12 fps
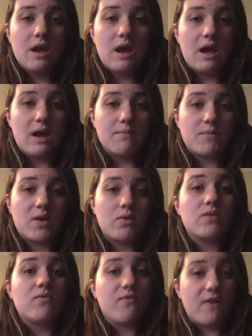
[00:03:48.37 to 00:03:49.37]
They
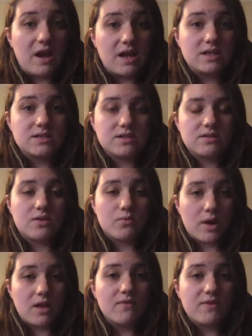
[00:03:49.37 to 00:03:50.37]
would find the
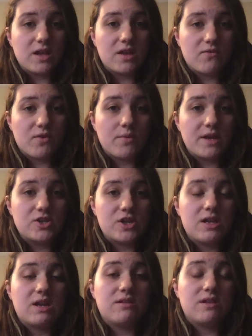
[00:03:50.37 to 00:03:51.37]
relevant
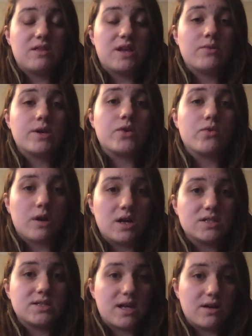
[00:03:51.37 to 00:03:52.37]
information, and then they would
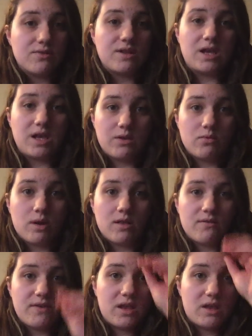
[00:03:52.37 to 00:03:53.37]
cross out the
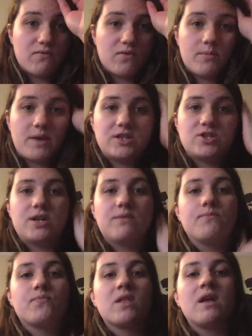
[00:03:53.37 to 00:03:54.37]
irrelevant information,